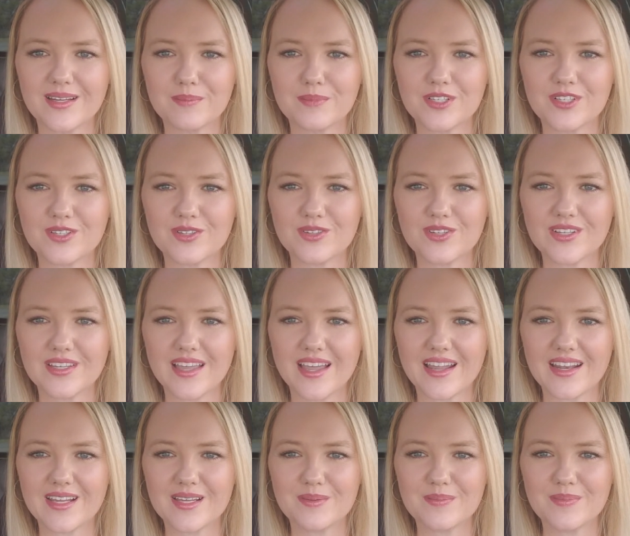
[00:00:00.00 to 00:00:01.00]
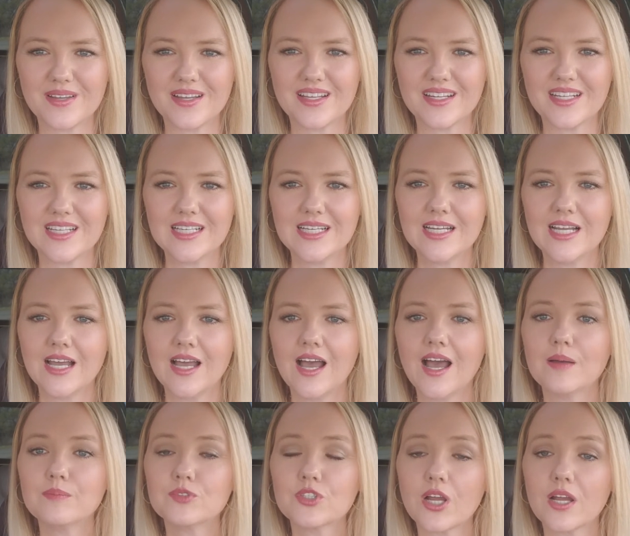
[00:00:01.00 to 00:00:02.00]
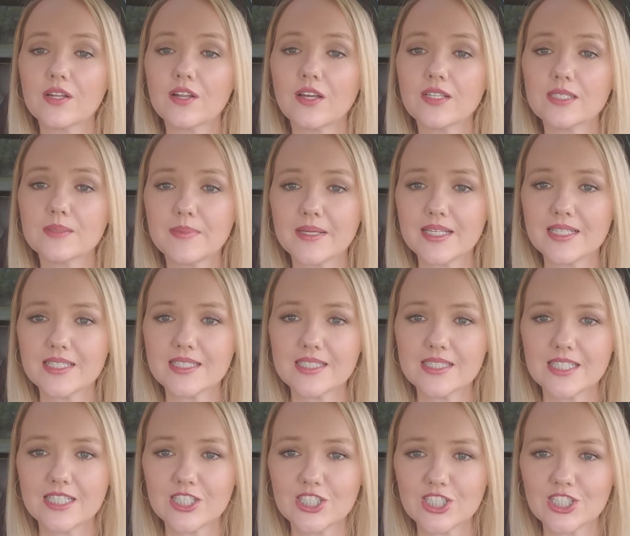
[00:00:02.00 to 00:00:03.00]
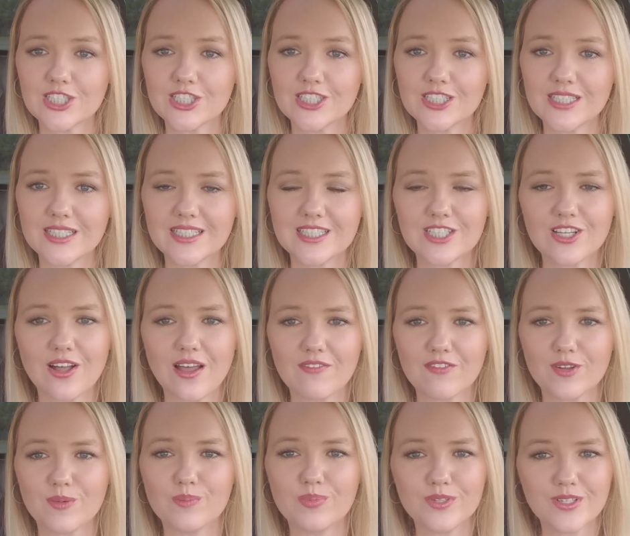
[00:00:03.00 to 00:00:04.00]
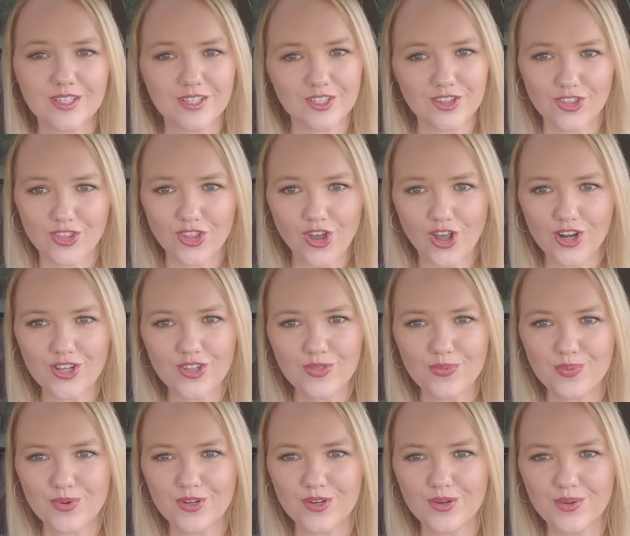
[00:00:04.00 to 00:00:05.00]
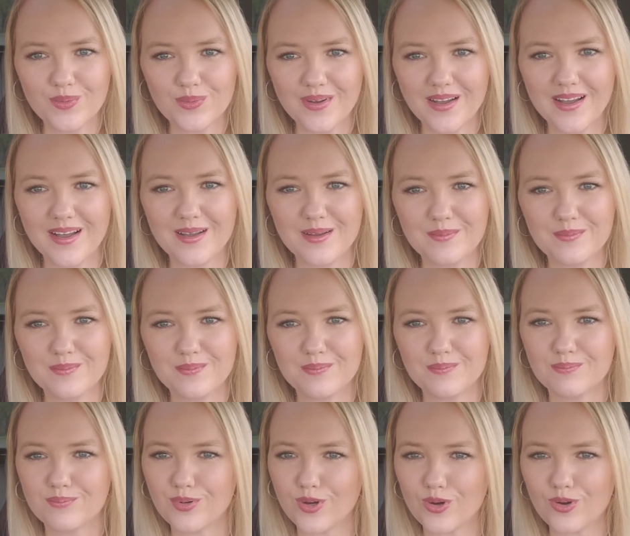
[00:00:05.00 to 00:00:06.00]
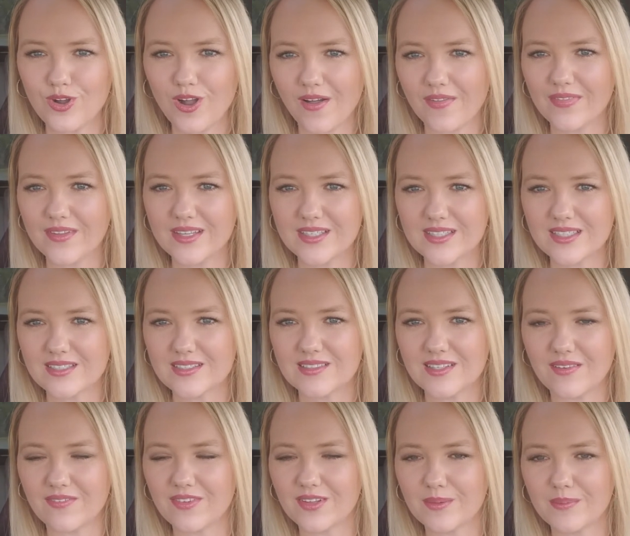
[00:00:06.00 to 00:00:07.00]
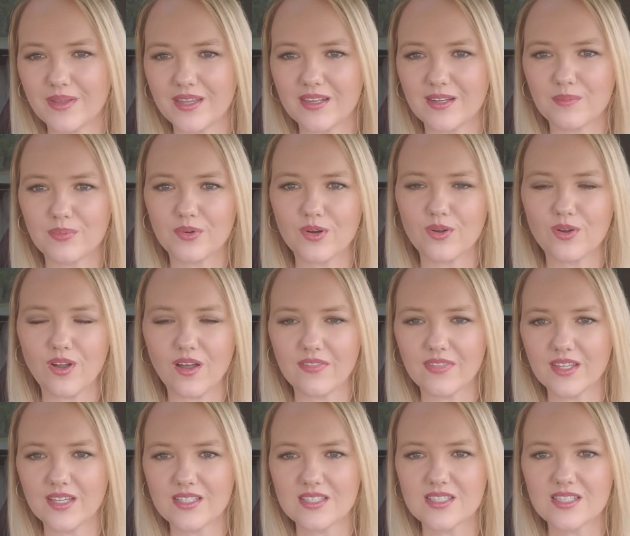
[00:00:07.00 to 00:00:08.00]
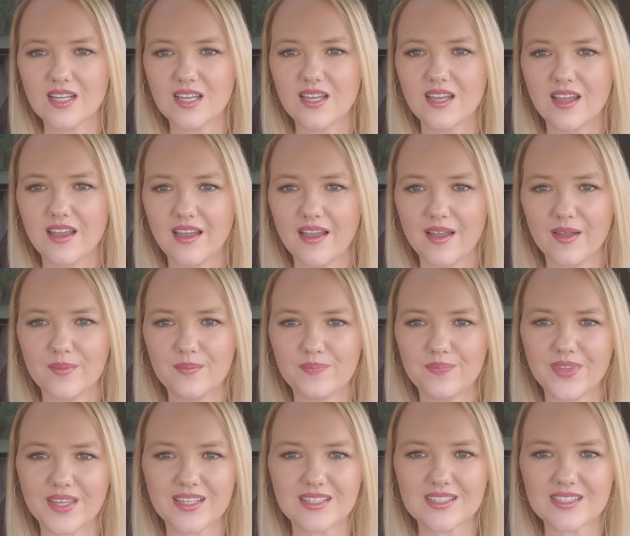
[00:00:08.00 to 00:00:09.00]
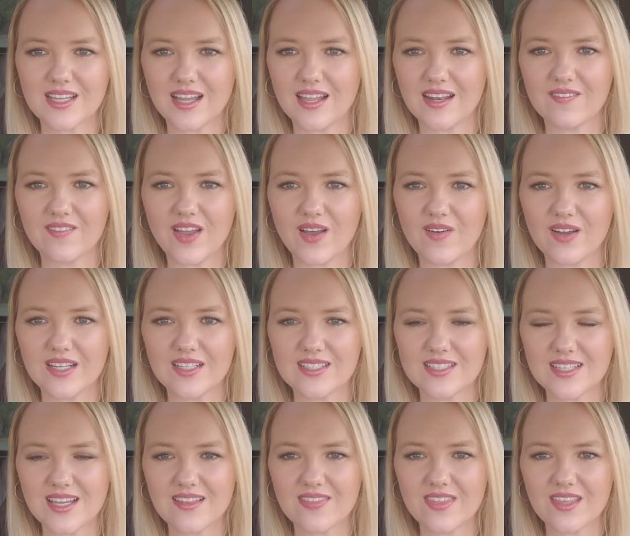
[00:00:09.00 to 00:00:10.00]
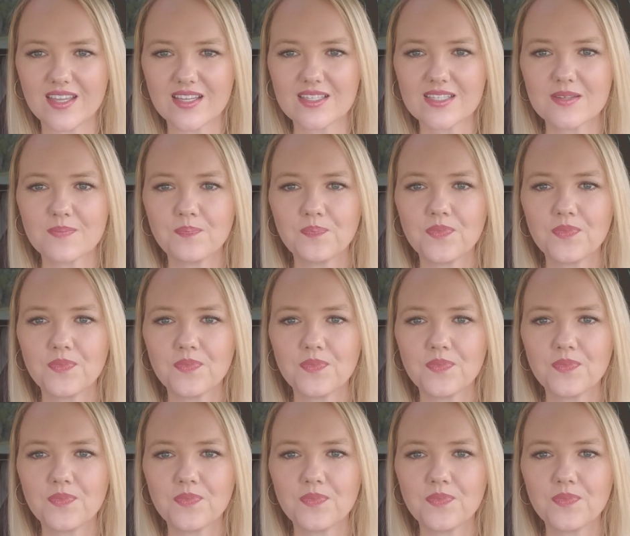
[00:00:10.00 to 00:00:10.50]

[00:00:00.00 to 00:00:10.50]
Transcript: I'm going to go look at it, but I'm trying not to make a decision until I've completely thought it through. Pro-con list, definitely making a pro-con list. That's kind of how I decide things.